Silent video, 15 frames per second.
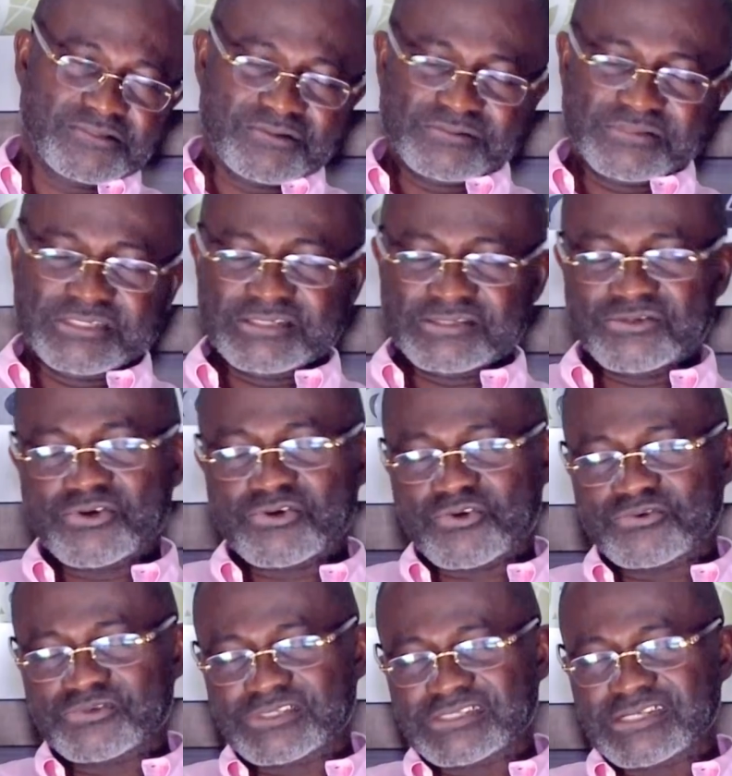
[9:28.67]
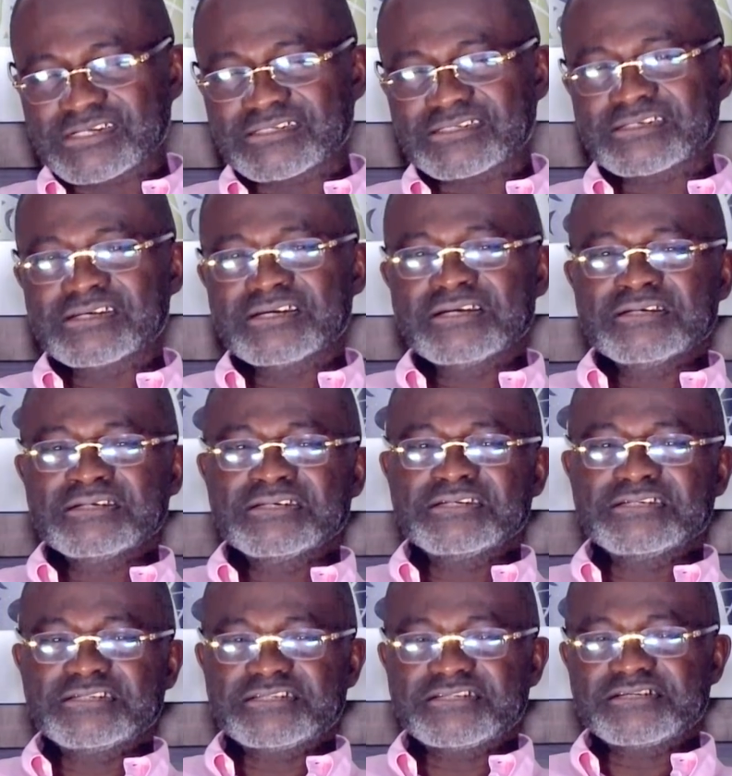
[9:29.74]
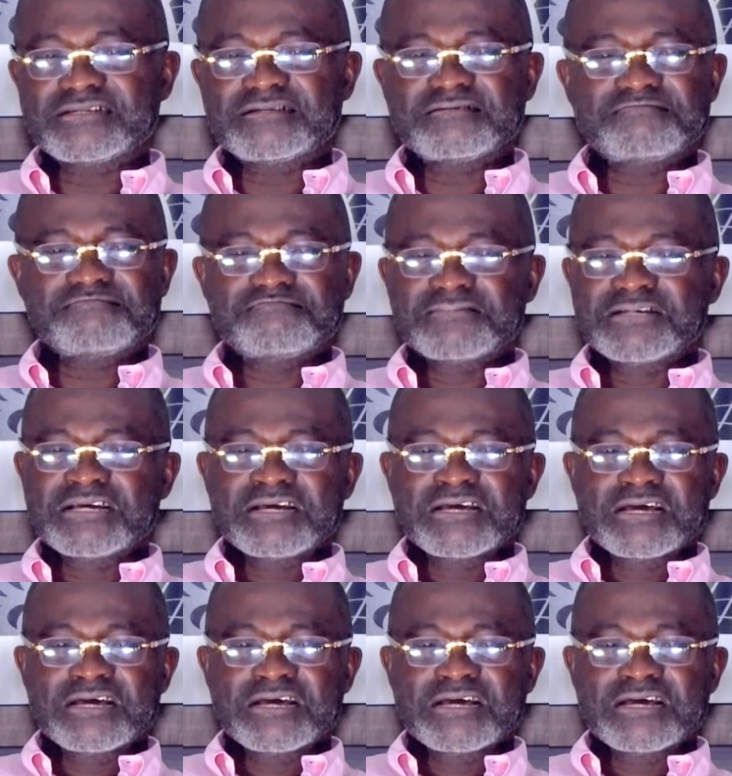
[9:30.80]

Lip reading: So it is not constant. Until